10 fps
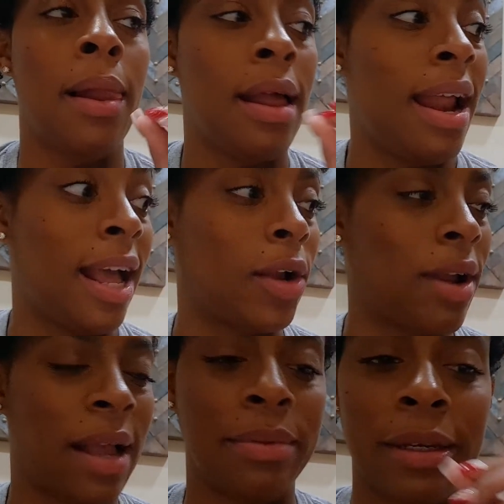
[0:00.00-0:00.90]
And I
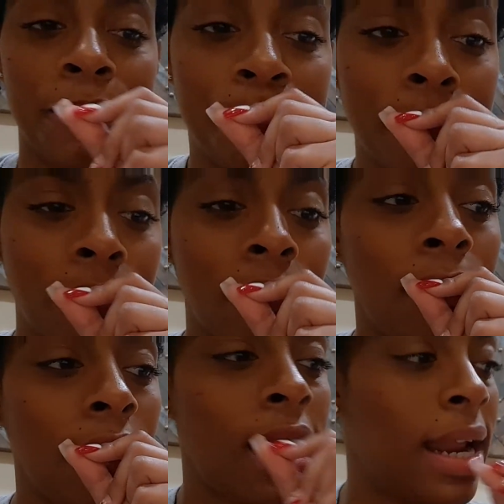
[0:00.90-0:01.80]
grabbed it,
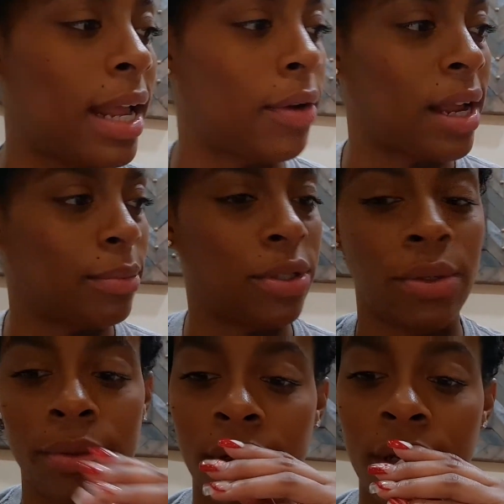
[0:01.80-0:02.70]
and I grabbed
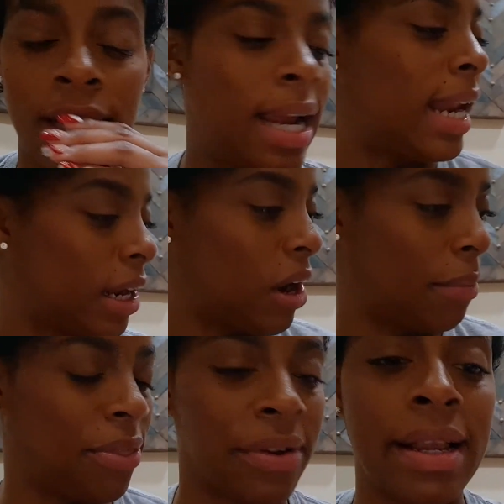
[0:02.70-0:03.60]
two, and I
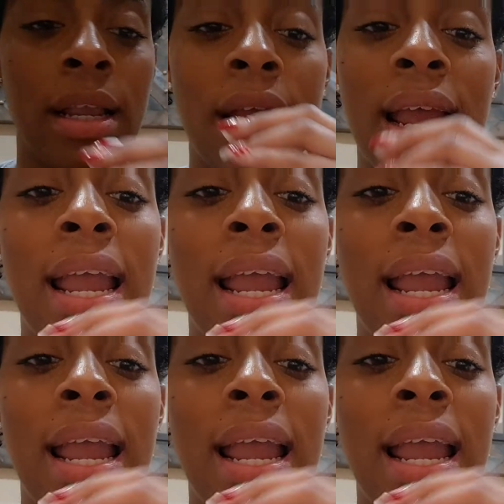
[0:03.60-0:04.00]
grabbed three,